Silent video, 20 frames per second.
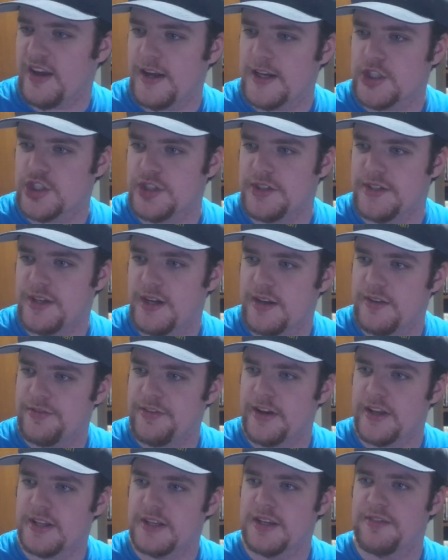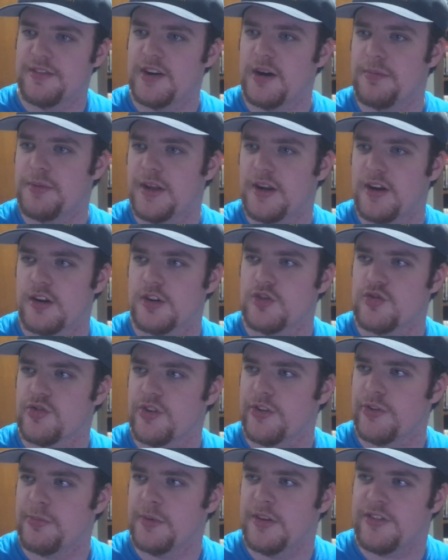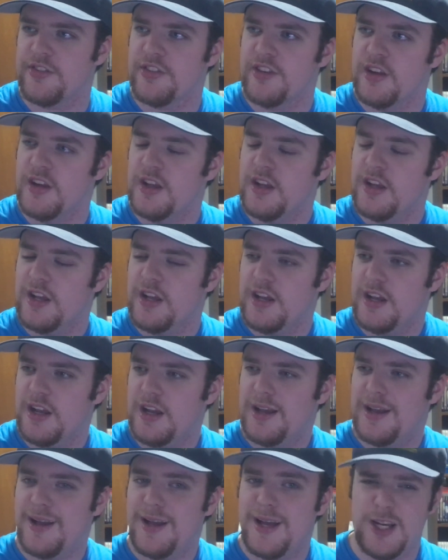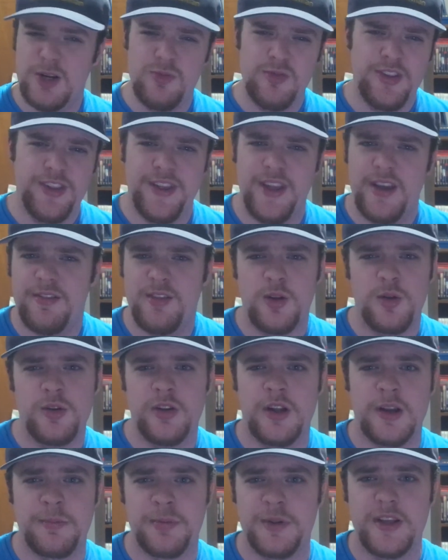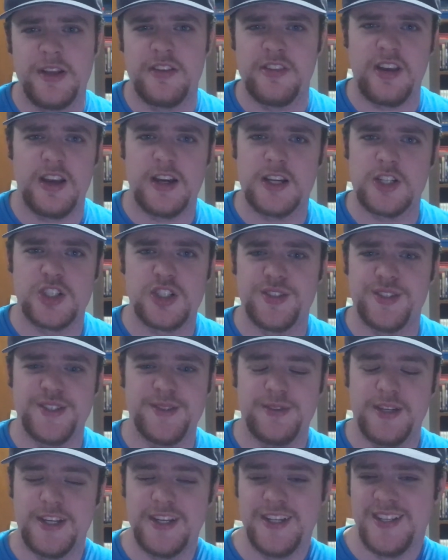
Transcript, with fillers: actually, if I can give an update on Christmas, I don't really have a whole lot of plans, actually.